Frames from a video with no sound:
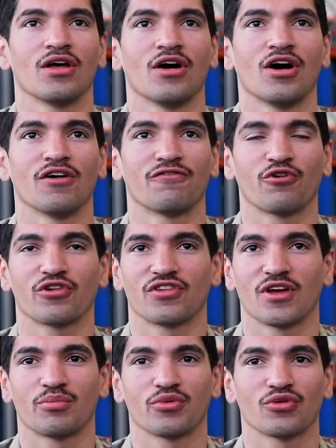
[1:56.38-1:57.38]
Uh, for
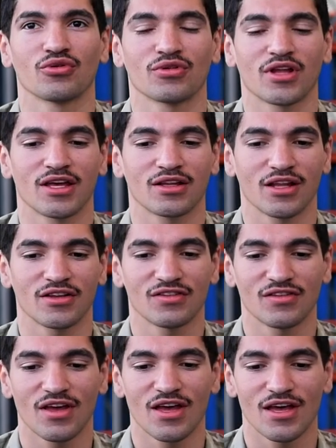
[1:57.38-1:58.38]
example, like let's
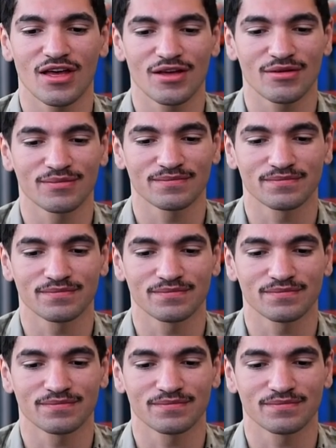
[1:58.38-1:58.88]
say